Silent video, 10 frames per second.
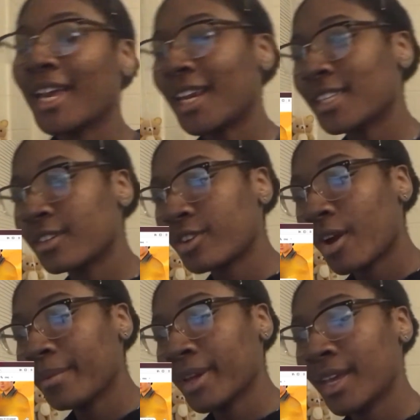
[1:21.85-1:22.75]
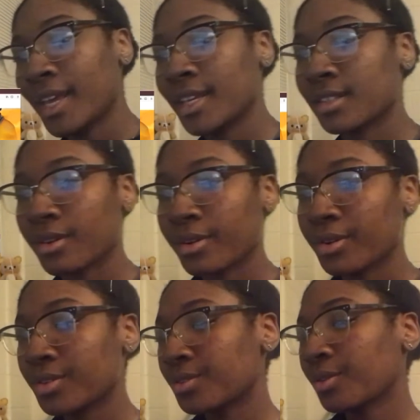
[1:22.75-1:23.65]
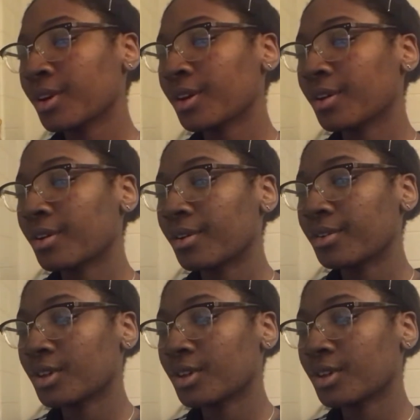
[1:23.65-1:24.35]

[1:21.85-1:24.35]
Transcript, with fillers: It is a drama, and it's a historical